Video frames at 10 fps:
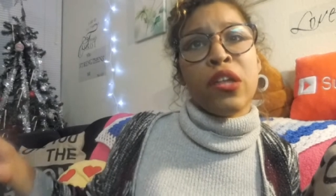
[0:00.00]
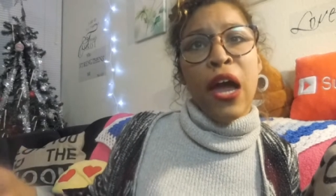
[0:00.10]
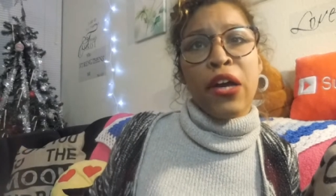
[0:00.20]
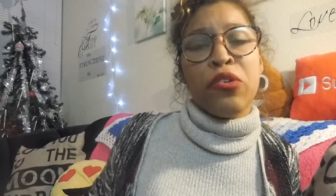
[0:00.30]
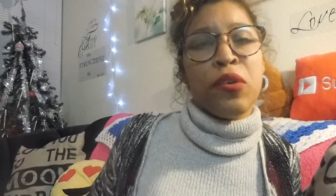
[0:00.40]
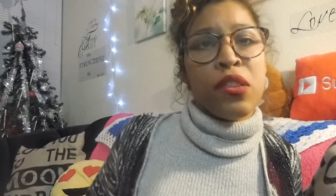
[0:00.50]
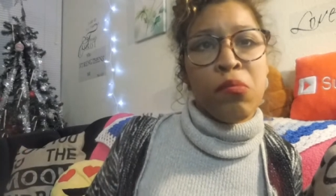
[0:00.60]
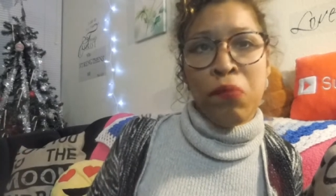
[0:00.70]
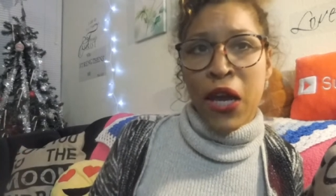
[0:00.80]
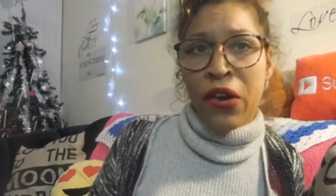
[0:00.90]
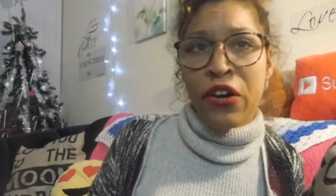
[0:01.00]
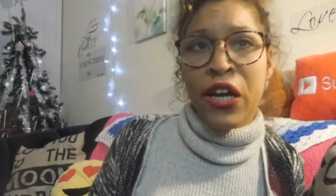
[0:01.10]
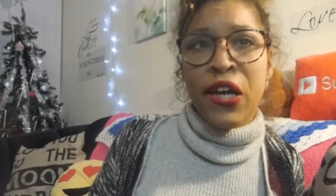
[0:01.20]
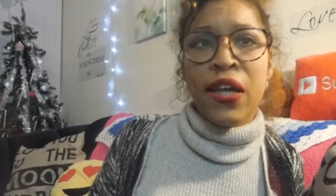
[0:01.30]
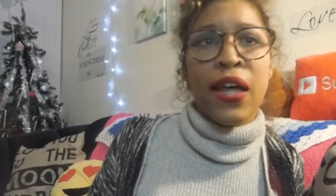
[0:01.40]
guy who was
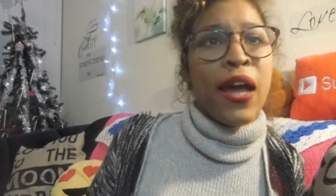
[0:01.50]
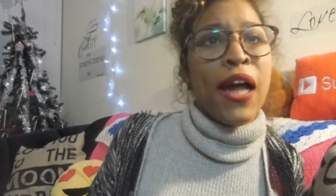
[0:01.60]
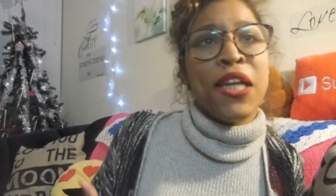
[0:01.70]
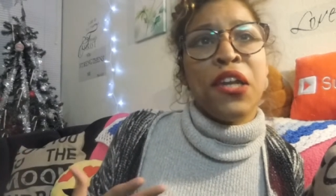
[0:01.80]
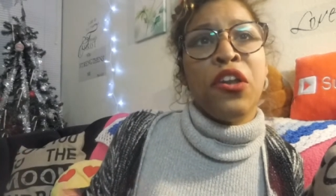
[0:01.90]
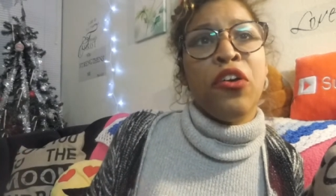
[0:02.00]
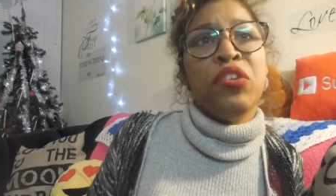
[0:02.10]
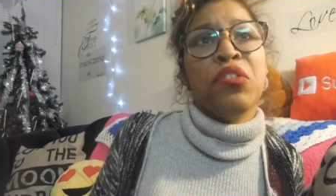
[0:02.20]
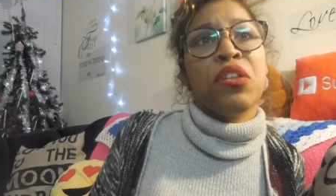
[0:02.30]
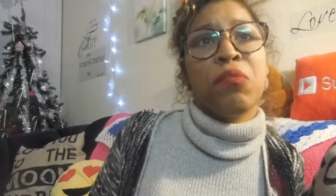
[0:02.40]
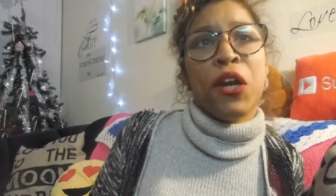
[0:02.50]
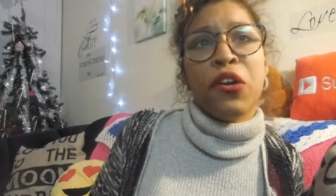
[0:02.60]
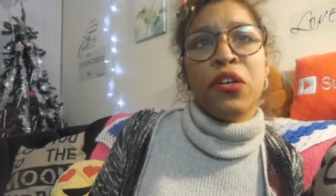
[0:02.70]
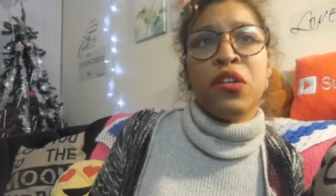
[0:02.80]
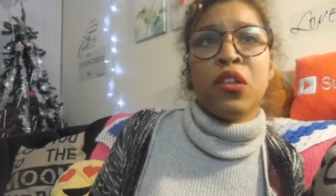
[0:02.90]
married and I didn't know he was
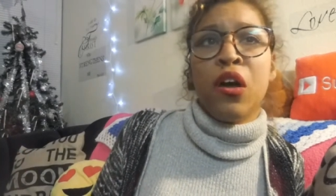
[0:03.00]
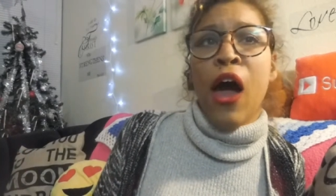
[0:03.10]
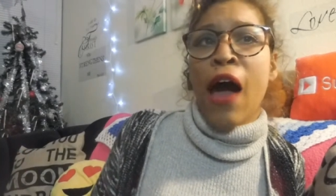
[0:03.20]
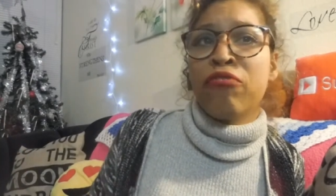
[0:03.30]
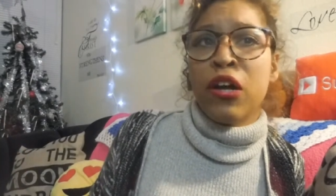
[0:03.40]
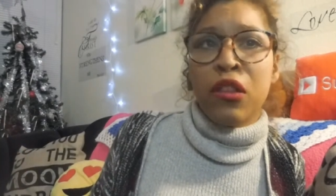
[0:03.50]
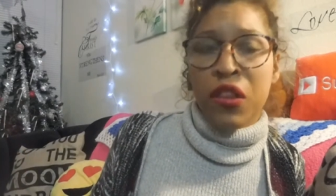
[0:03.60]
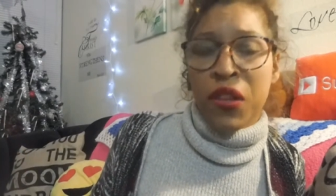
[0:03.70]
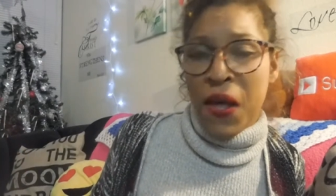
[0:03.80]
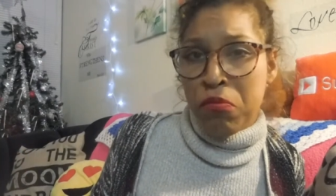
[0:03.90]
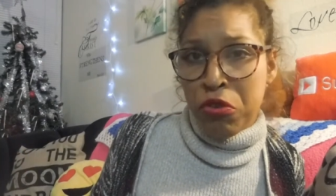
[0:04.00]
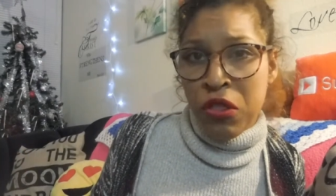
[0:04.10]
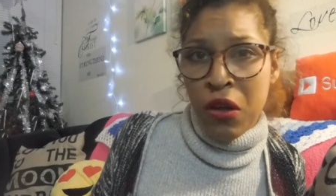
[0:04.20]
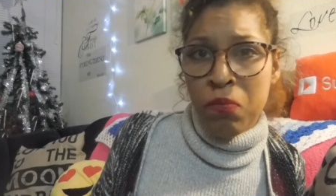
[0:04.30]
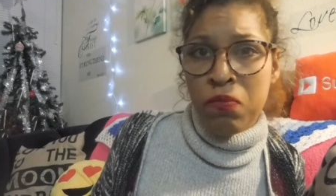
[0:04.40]
married until after I slept with
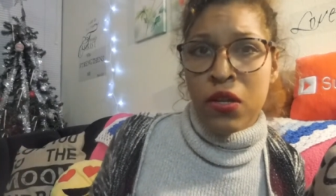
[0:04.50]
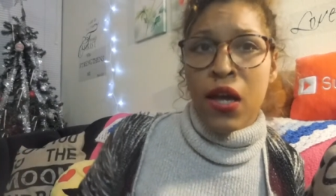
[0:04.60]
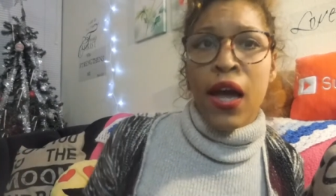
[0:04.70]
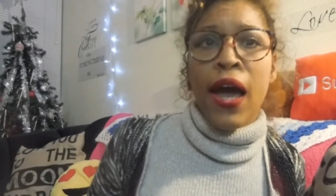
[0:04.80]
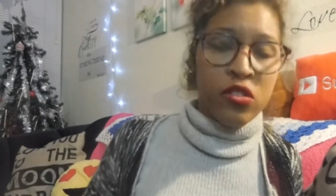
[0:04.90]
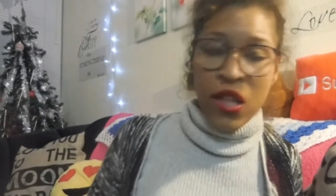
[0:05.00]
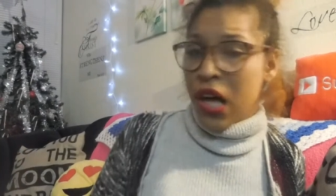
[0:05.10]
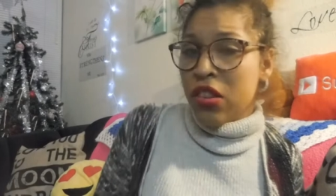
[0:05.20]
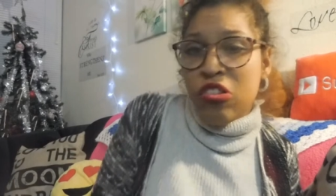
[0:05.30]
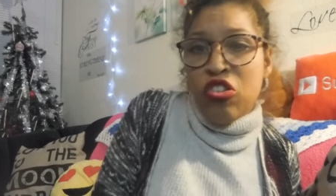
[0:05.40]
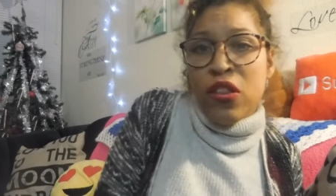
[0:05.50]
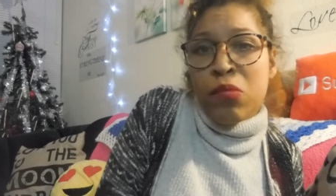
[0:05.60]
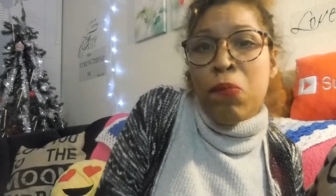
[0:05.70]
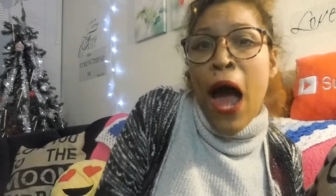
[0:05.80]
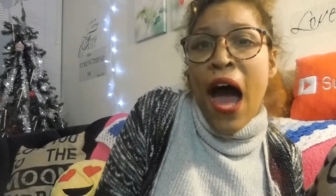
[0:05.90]
him. That's
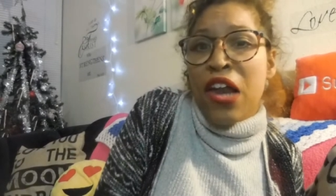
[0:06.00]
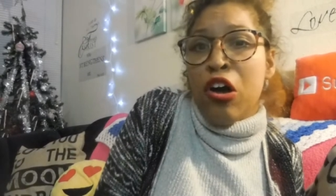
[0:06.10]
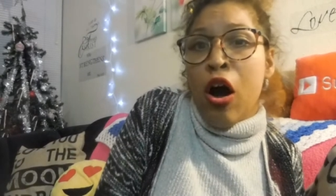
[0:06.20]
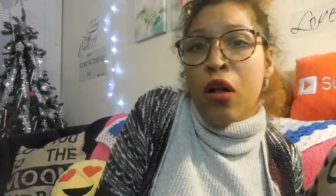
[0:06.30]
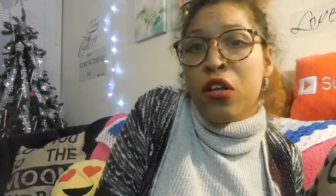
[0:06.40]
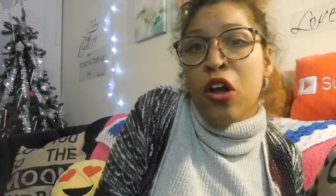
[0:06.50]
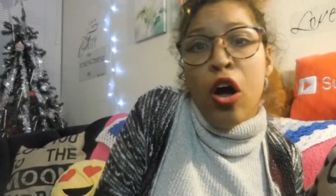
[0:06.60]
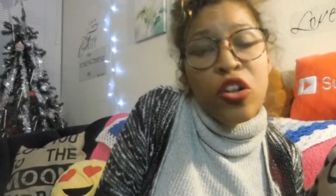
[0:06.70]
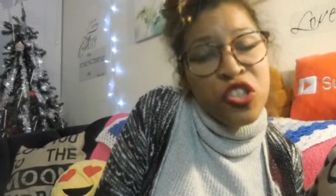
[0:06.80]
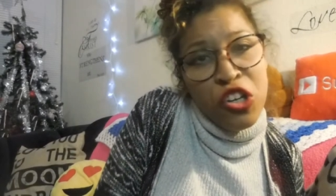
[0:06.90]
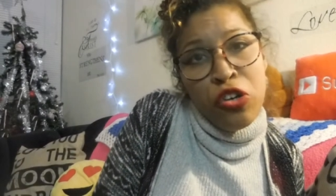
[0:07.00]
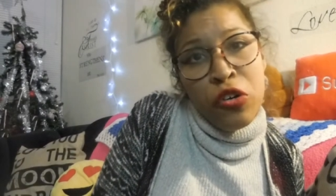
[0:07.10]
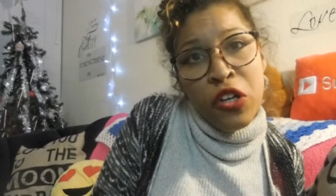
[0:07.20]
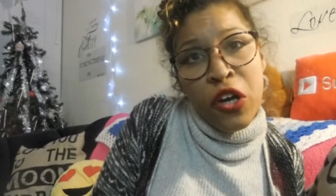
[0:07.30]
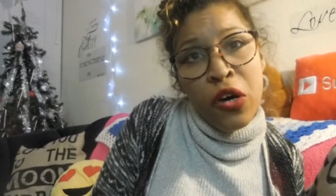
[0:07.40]
just bad all in all
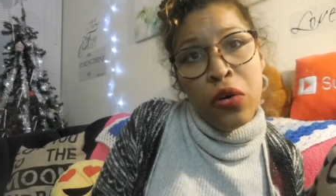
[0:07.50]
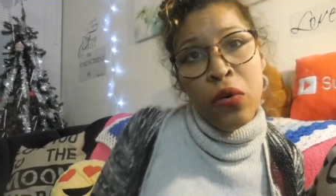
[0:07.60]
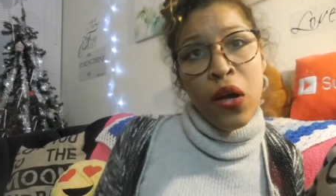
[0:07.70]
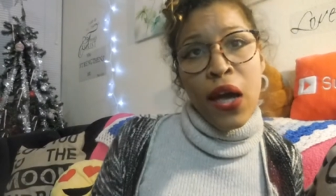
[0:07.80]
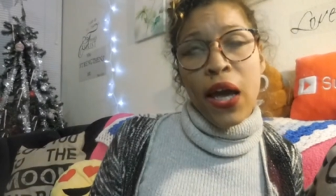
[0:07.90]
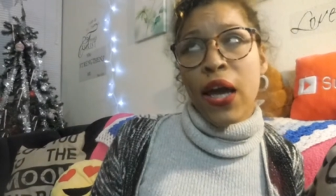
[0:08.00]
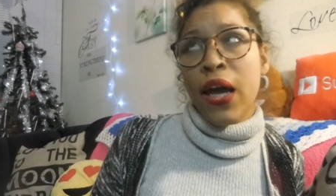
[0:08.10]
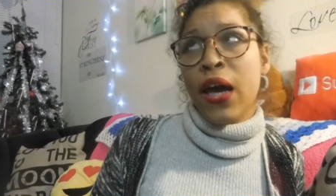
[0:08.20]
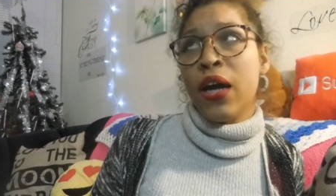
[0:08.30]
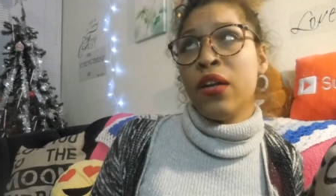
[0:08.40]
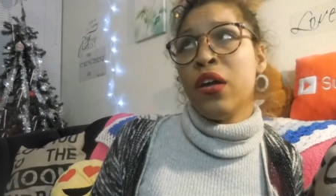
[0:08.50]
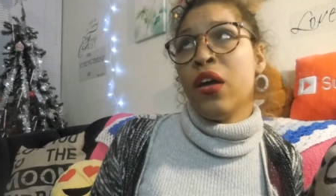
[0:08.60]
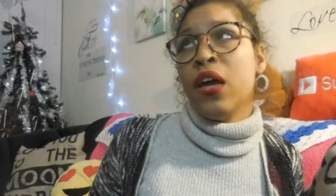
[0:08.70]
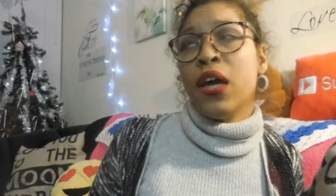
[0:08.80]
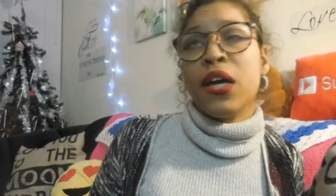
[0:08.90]
too, you know? And
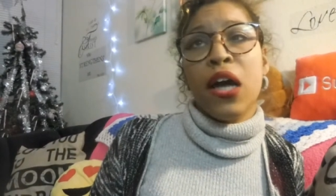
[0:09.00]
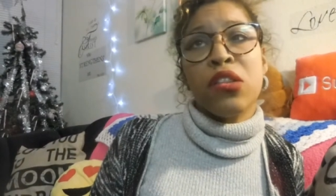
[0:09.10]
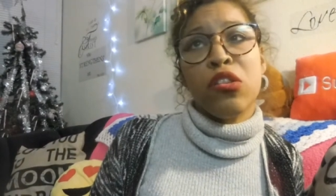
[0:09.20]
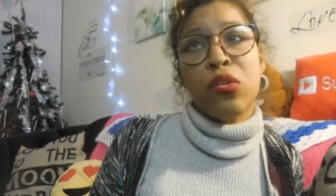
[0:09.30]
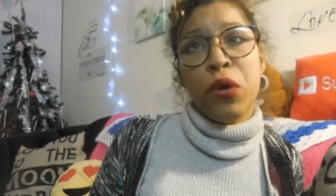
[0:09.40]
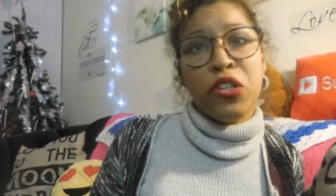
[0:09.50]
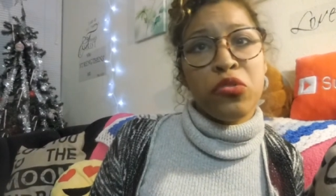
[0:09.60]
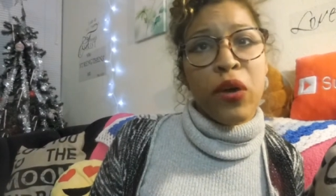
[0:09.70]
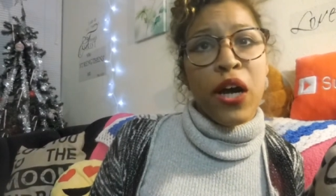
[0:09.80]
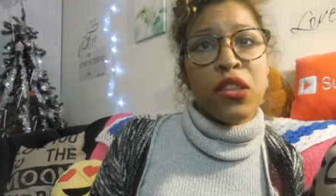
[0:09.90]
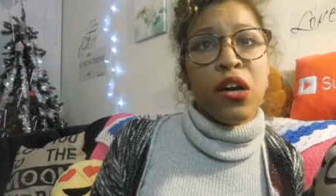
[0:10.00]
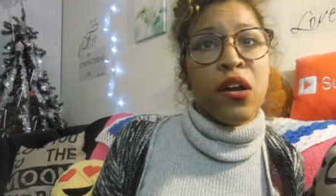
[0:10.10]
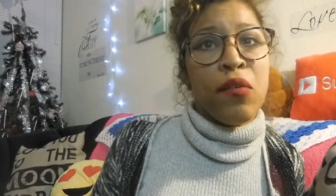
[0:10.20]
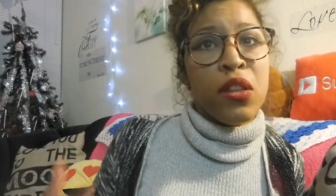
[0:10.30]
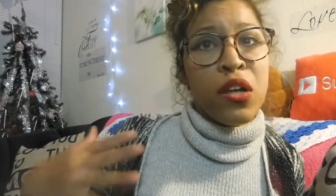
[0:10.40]
it got to the point to where I thought
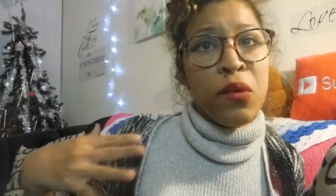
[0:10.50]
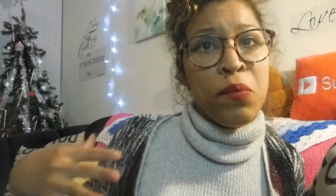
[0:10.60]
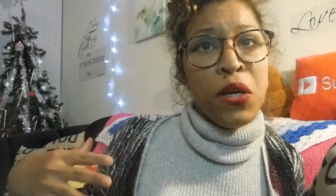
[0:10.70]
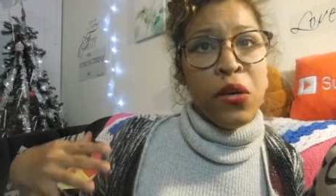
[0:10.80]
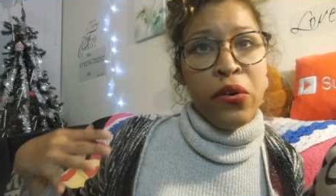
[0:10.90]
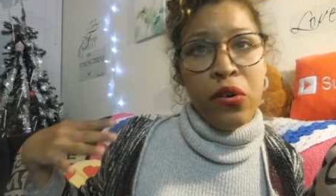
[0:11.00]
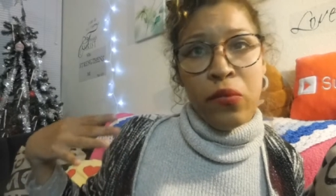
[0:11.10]
I was gonna be,